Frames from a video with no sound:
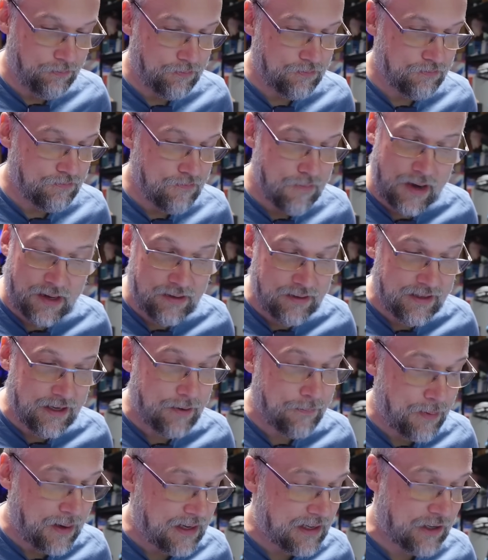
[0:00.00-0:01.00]
mainly
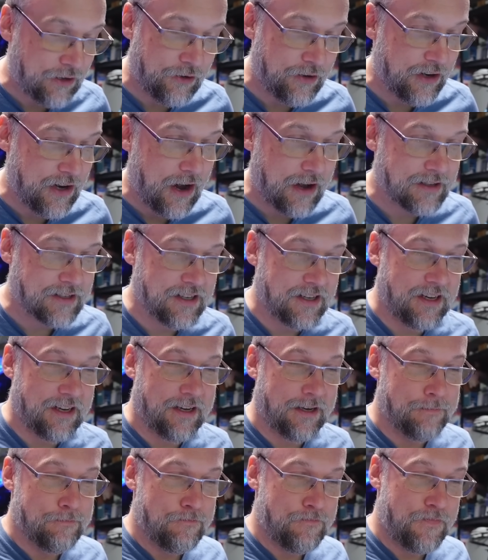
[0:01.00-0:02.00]
a big
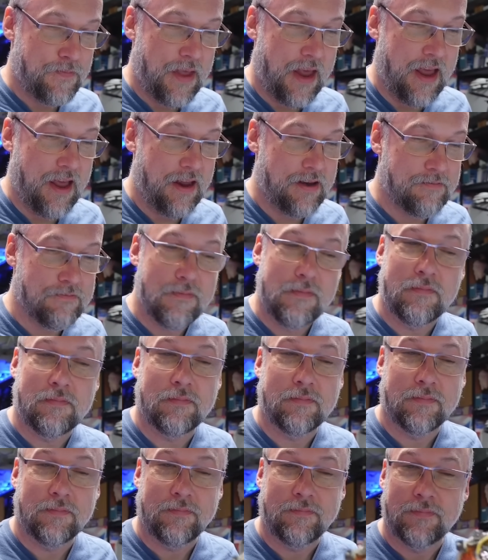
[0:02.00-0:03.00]
curiosity and
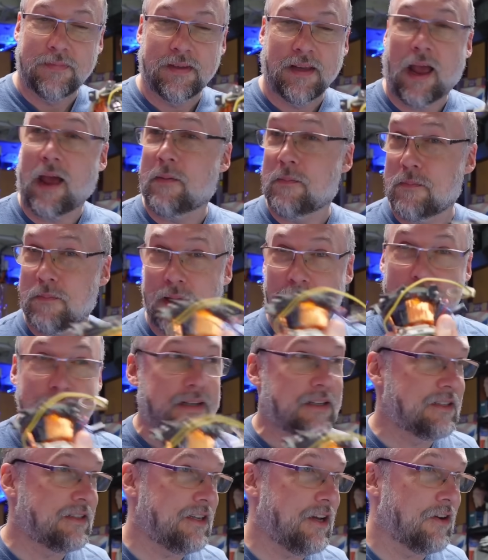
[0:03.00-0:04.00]
maybe
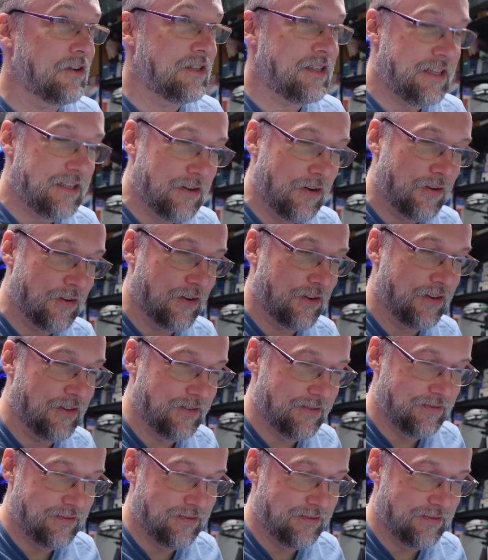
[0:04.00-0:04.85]
a CRT donor.